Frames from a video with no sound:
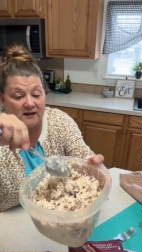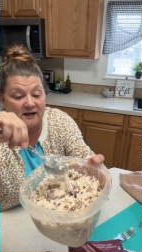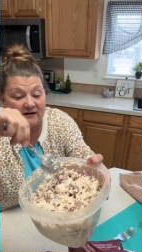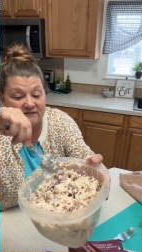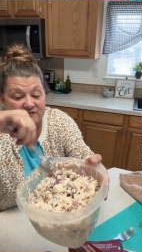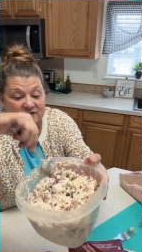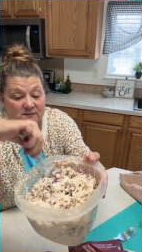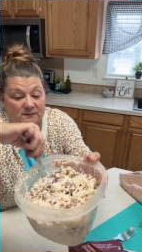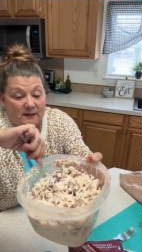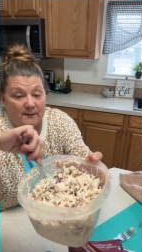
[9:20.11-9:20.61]

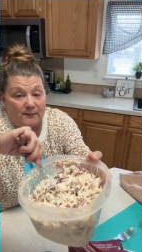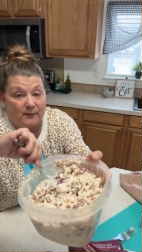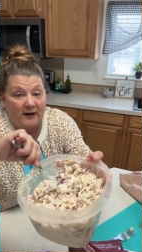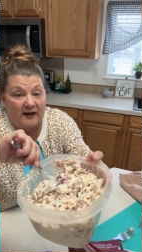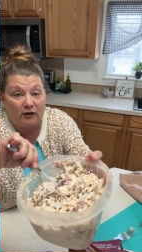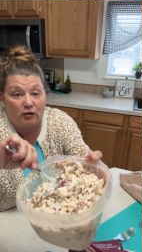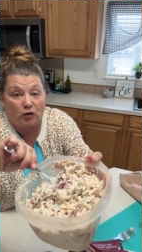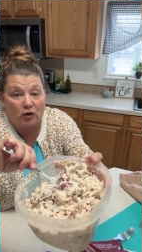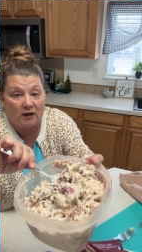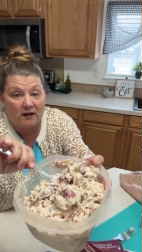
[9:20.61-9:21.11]
I've seen people
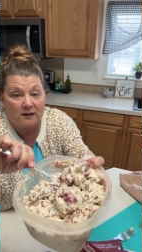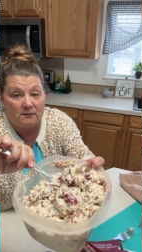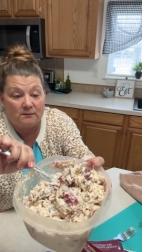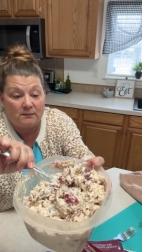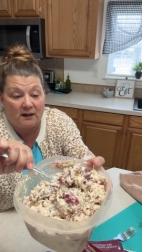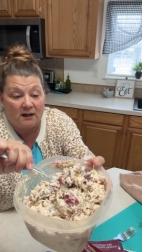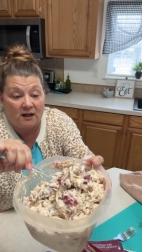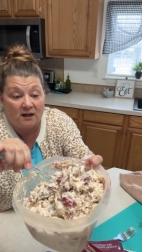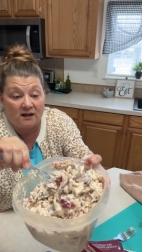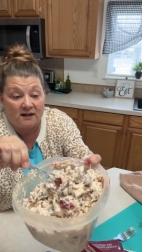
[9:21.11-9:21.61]
add
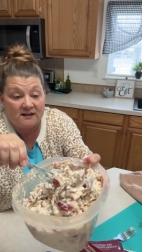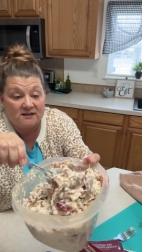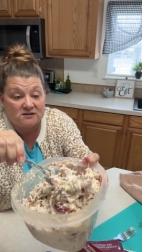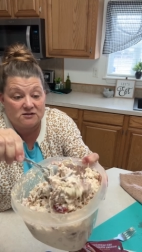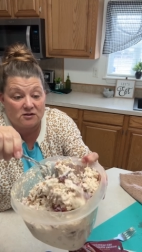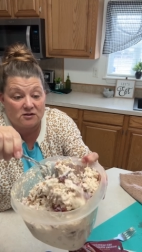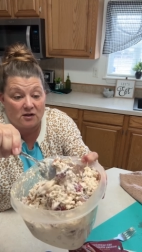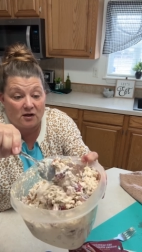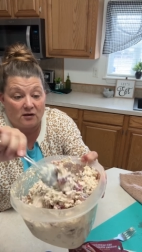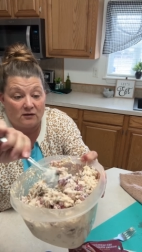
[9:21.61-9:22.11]
cranberries,
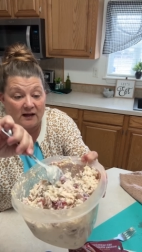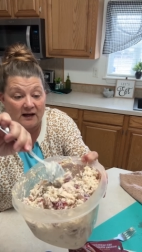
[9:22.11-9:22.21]
you know,